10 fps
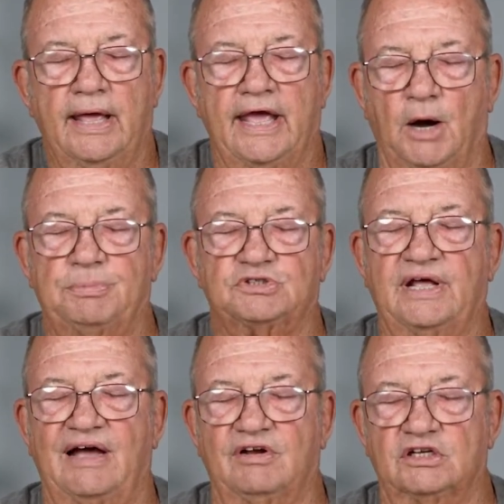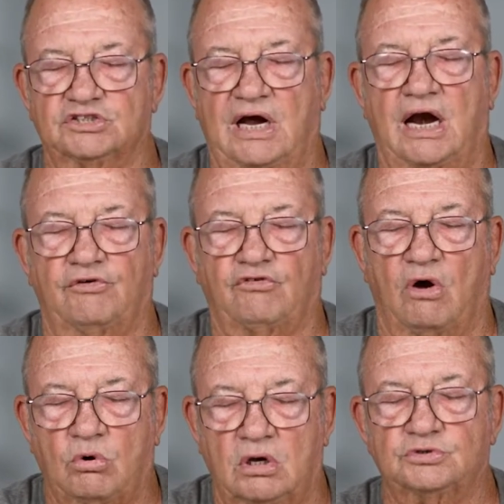Help us to have a desire to
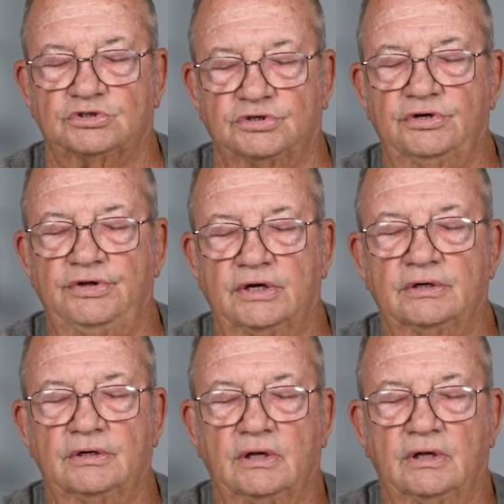draw closer to you